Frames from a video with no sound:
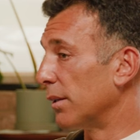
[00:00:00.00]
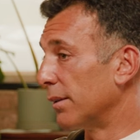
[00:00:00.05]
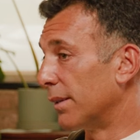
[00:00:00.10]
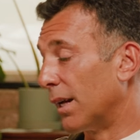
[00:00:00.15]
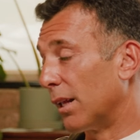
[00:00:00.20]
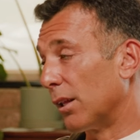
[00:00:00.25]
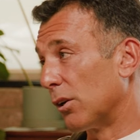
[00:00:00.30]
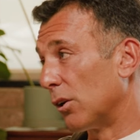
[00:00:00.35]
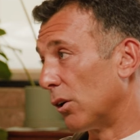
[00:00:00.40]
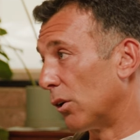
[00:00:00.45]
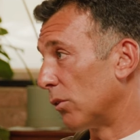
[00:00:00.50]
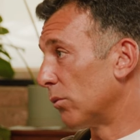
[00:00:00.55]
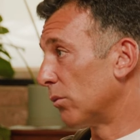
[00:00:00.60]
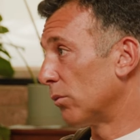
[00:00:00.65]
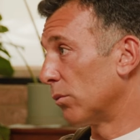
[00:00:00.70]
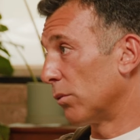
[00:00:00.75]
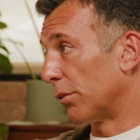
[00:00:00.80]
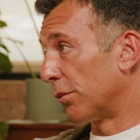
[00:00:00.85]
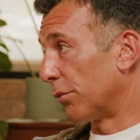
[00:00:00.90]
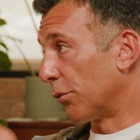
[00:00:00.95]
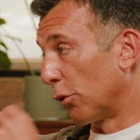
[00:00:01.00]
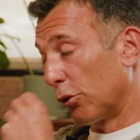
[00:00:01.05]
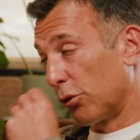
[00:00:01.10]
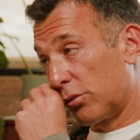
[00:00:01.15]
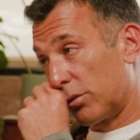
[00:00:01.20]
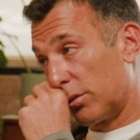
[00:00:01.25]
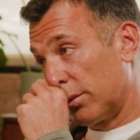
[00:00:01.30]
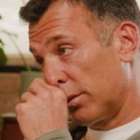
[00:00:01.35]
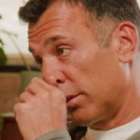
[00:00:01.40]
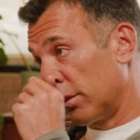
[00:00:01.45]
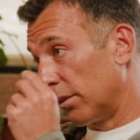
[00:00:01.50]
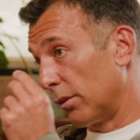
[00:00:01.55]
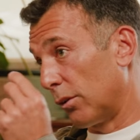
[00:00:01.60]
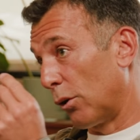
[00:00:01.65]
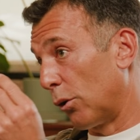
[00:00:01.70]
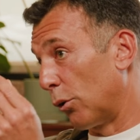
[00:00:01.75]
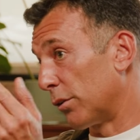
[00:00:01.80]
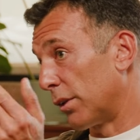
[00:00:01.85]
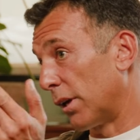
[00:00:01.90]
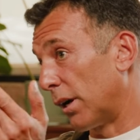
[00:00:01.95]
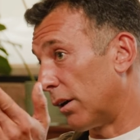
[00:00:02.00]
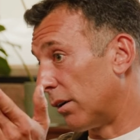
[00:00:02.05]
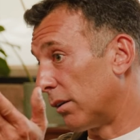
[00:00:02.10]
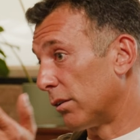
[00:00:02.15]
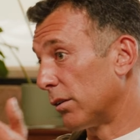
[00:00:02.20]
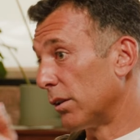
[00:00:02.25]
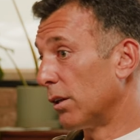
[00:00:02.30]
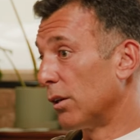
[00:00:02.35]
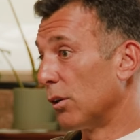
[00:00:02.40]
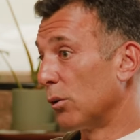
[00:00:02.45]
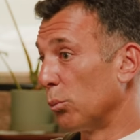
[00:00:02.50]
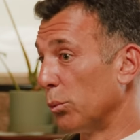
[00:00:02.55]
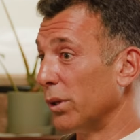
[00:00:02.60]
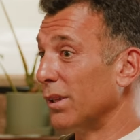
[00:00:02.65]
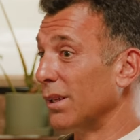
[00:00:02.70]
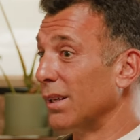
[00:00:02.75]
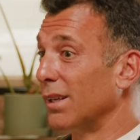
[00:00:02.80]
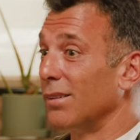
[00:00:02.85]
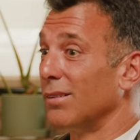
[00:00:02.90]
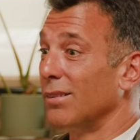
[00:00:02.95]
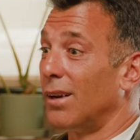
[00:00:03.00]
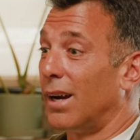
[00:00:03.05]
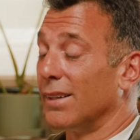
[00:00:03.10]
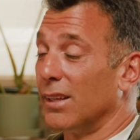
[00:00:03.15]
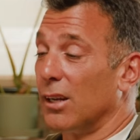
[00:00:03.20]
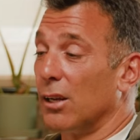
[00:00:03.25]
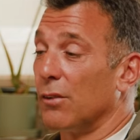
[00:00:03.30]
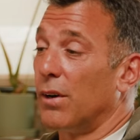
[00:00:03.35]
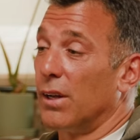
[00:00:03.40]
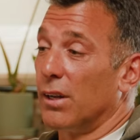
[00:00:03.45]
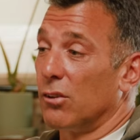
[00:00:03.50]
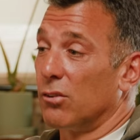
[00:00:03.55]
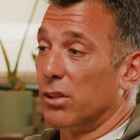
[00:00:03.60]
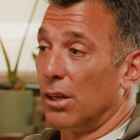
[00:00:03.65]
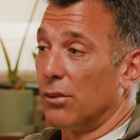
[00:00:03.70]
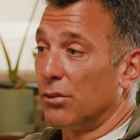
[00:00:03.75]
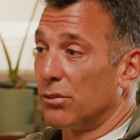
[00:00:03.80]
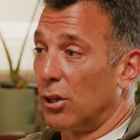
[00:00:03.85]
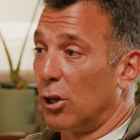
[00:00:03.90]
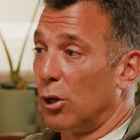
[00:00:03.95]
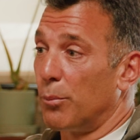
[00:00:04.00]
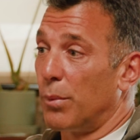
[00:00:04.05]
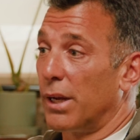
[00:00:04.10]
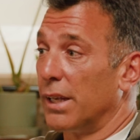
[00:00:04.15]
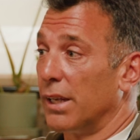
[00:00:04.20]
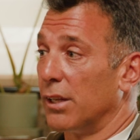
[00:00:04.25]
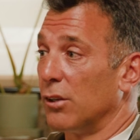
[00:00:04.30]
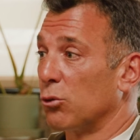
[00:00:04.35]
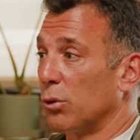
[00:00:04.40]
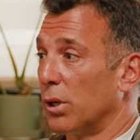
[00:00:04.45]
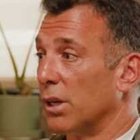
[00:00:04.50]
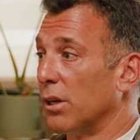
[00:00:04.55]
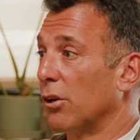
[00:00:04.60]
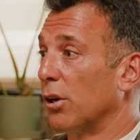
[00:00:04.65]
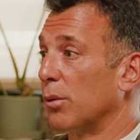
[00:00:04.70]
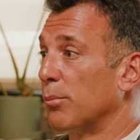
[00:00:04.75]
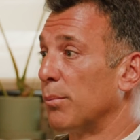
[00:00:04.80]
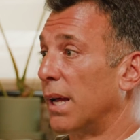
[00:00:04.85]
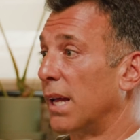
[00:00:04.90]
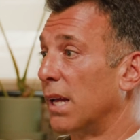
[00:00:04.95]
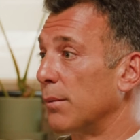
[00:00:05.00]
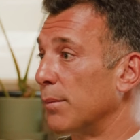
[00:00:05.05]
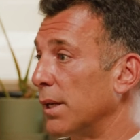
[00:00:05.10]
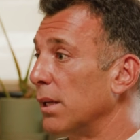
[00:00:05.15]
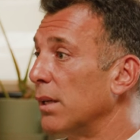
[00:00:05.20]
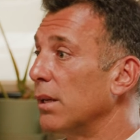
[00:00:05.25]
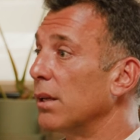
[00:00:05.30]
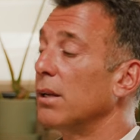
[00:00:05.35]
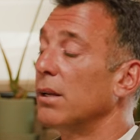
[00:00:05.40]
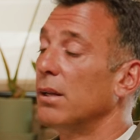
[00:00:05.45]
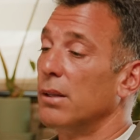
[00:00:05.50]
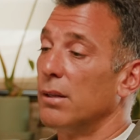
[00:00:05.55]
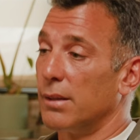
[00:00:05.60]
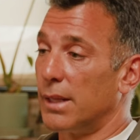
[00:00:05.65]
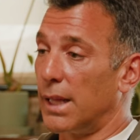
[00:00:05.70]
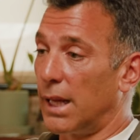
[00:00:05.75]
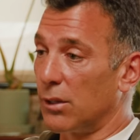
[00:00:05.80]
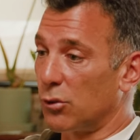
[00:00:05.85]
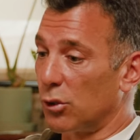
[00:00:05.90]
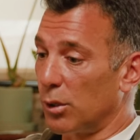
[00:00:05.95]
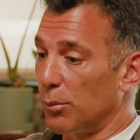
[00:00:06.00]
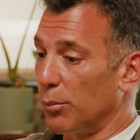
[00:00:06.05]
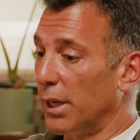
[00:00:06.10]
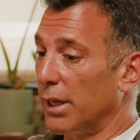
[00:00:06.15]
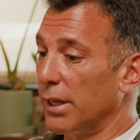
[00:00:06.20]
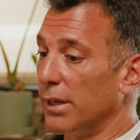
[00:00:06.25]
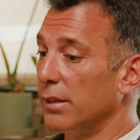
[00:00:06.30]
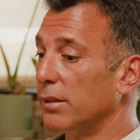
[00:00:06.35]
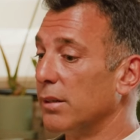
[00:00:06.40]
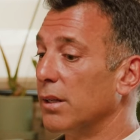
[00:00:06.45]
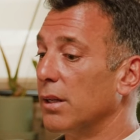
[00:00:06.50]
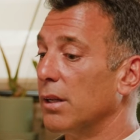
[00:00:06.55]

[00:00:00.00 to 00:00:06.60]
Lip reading: Delano, the first hotel really identified as lifestyle by Ian Traeger in Miami, that's our brand.